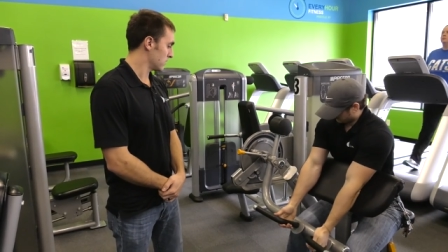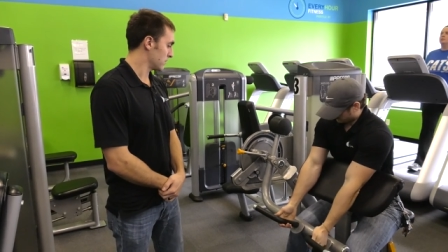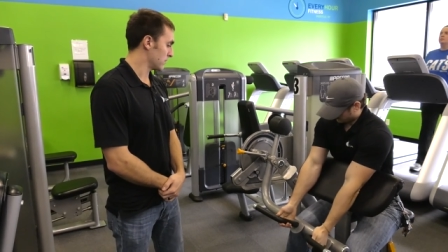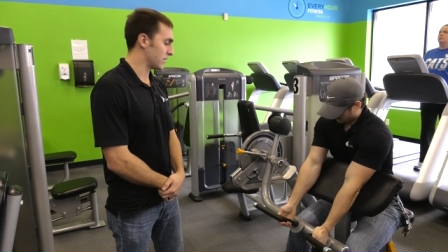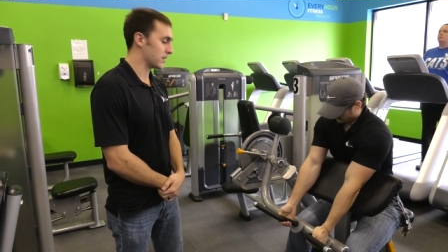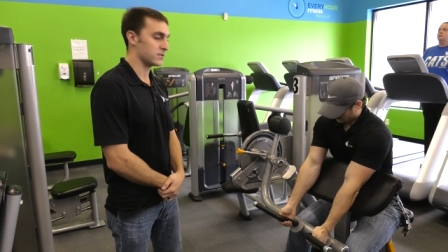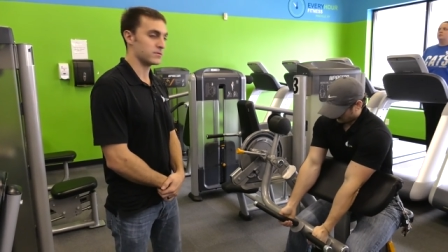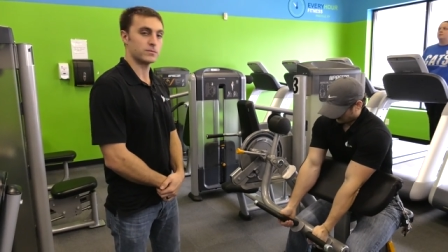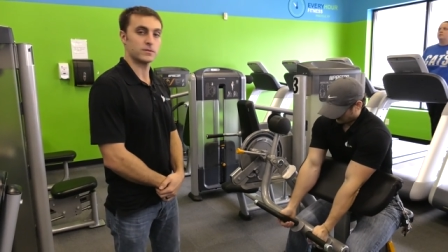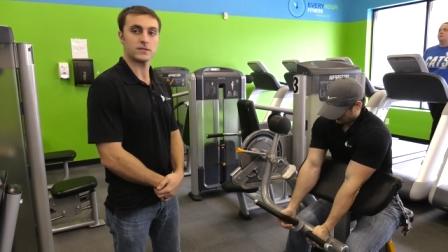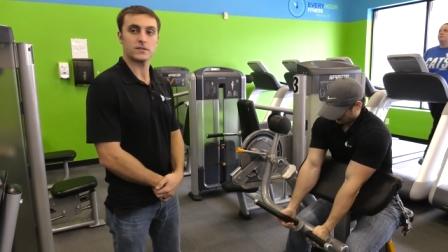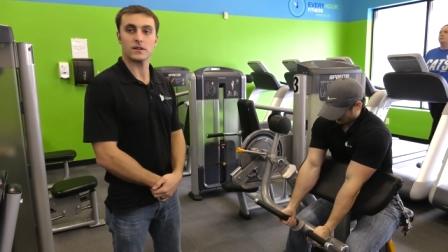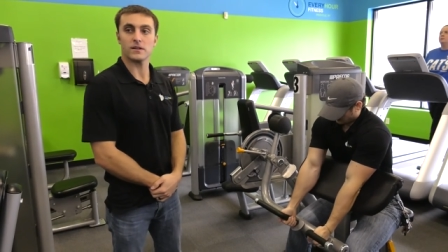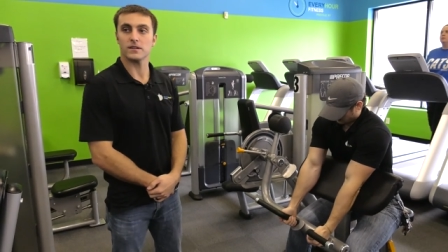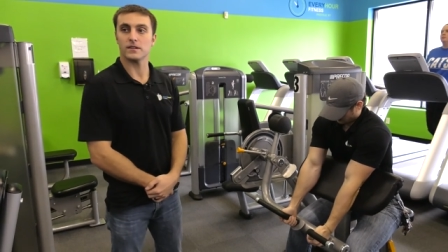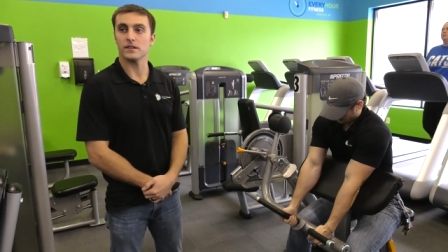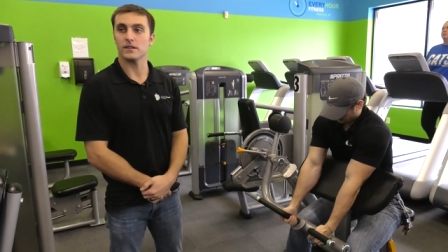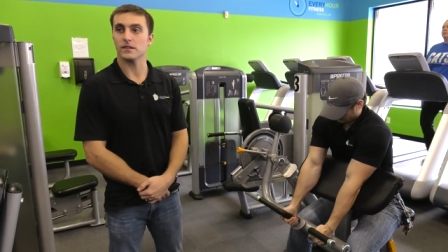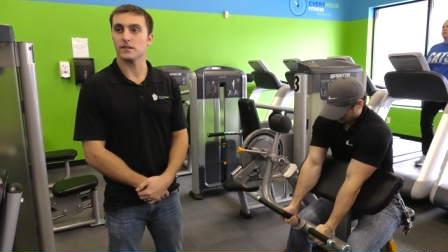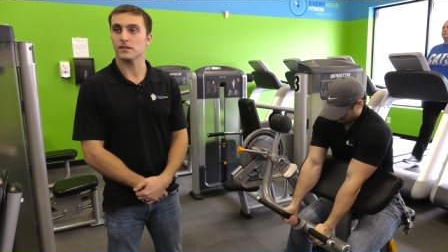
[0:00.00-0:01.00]
measurements
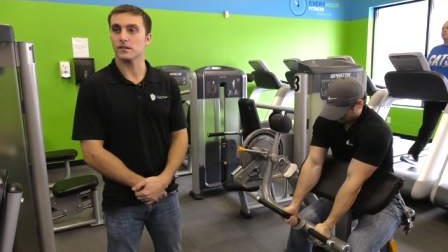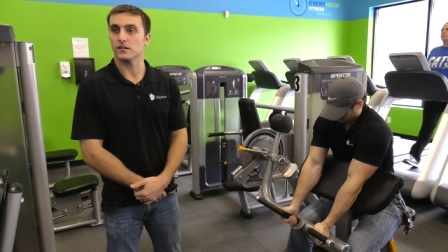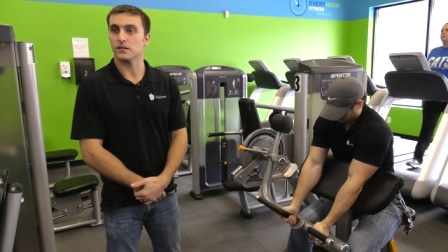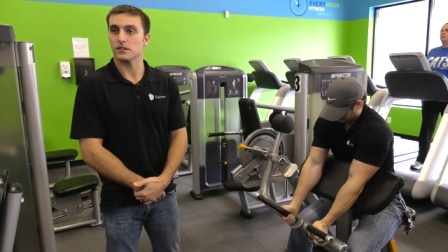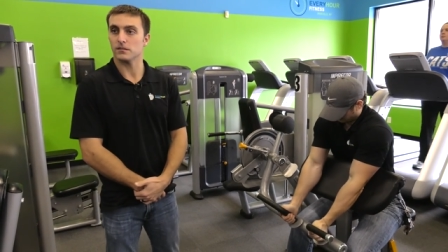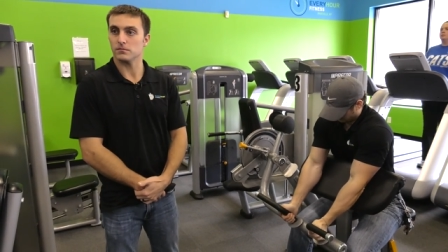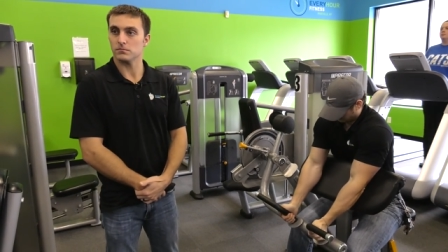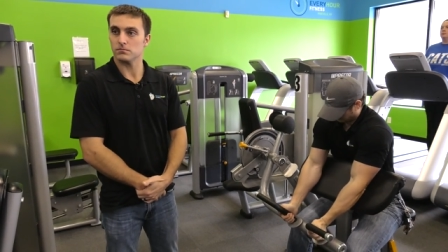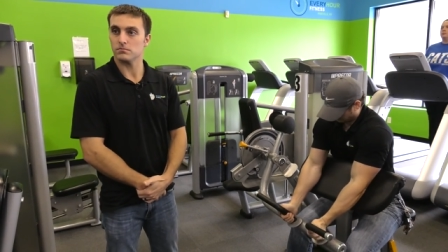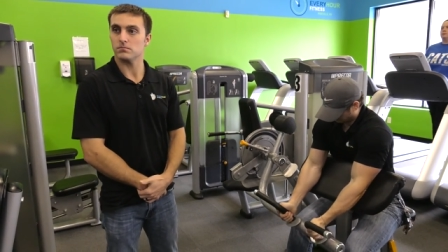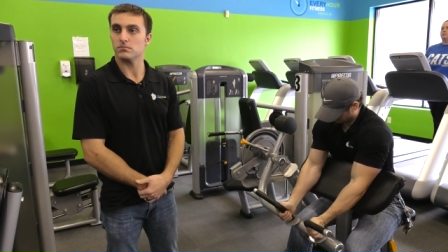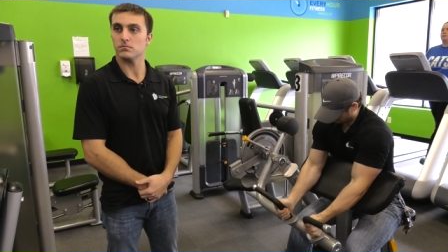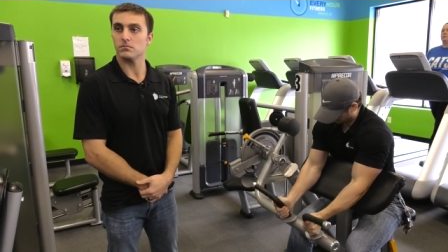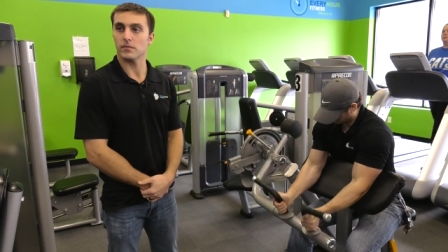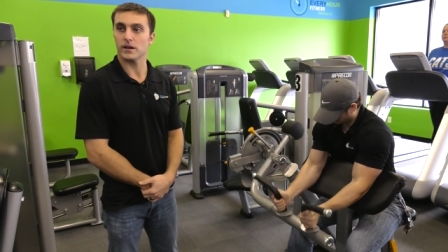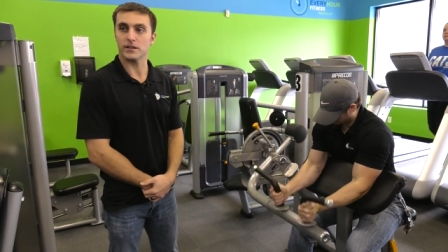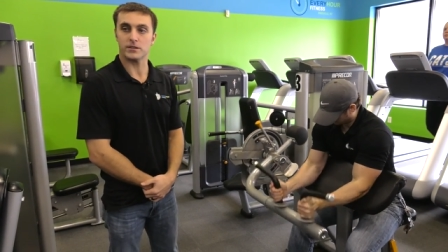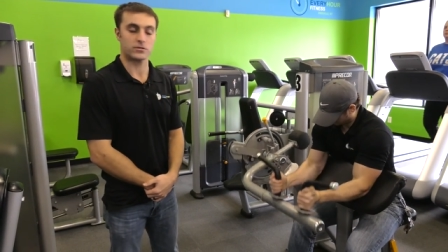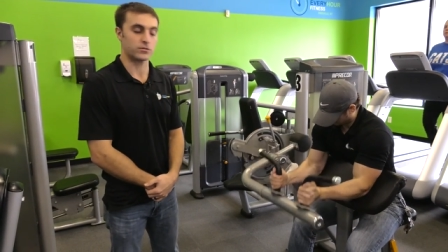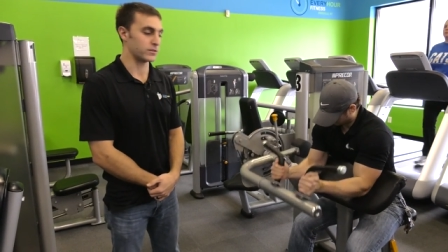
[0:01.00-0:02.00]
on here to
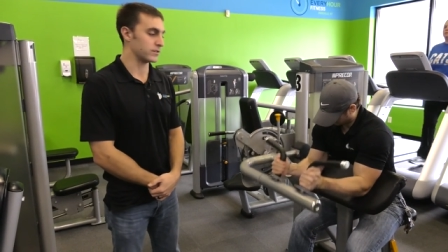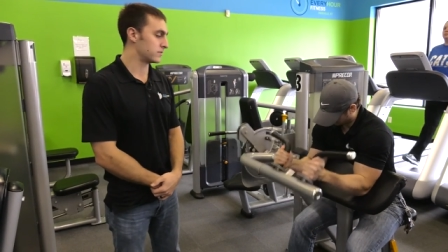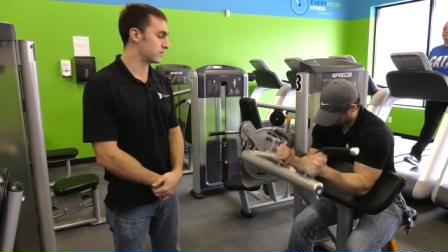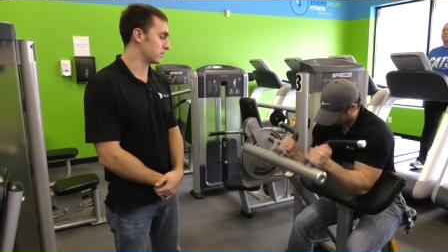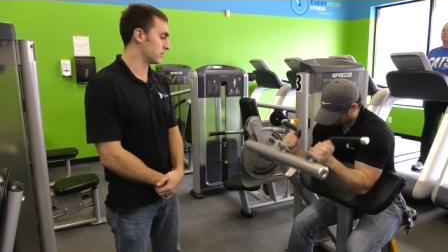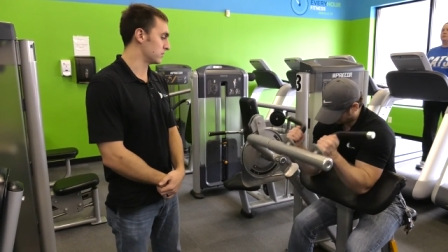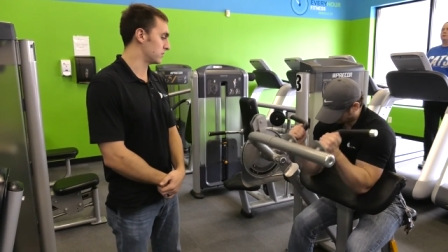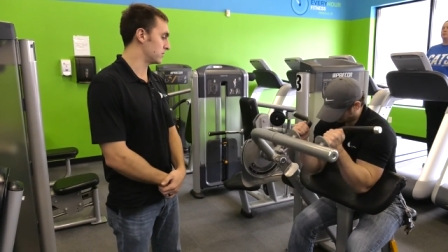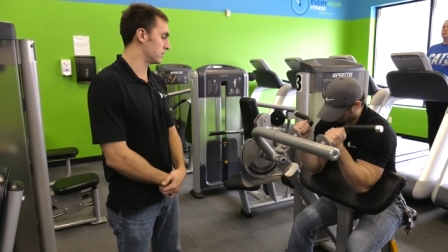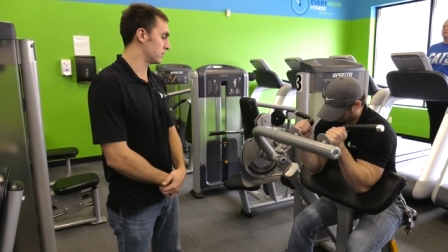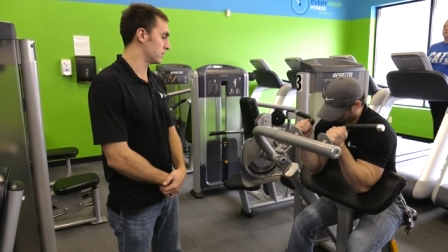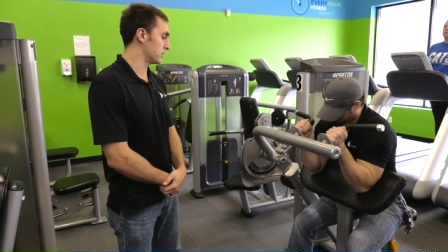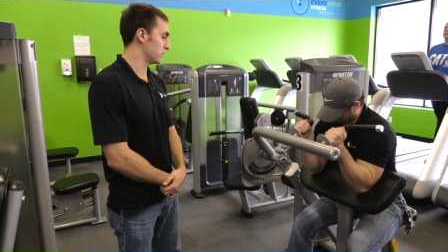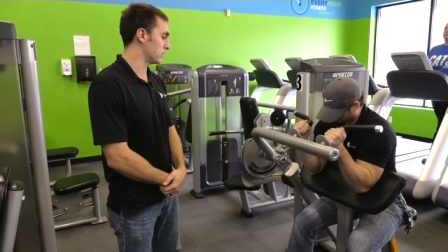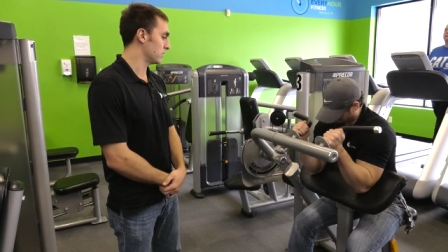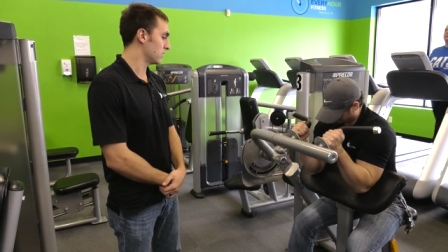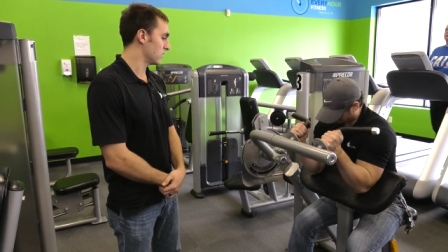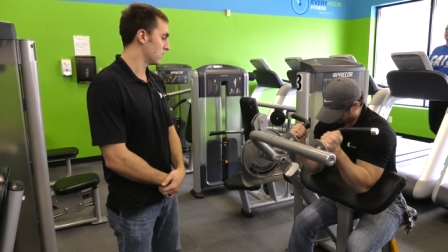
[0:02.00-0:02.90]
make sure it suits you.